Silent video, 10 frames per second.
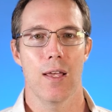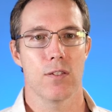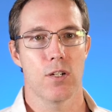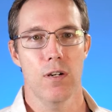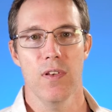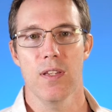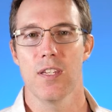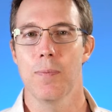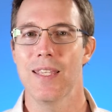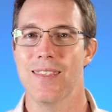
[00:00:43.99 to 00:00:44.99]
that service
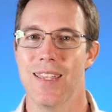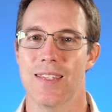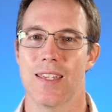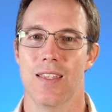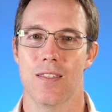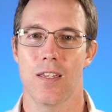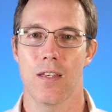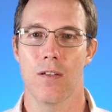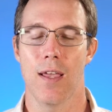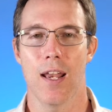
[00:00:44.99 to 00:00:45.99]
has been
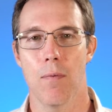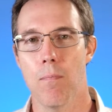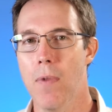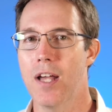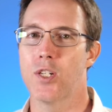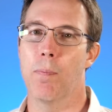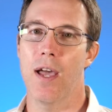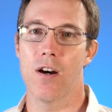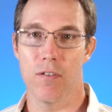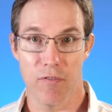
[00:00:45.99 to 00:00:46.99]
discontinued and a much
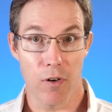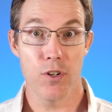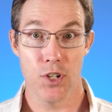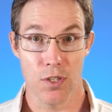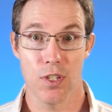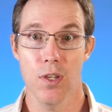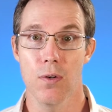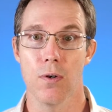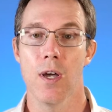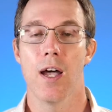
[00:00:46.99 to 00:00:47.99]
better version
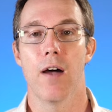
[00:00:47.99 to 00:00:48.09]
2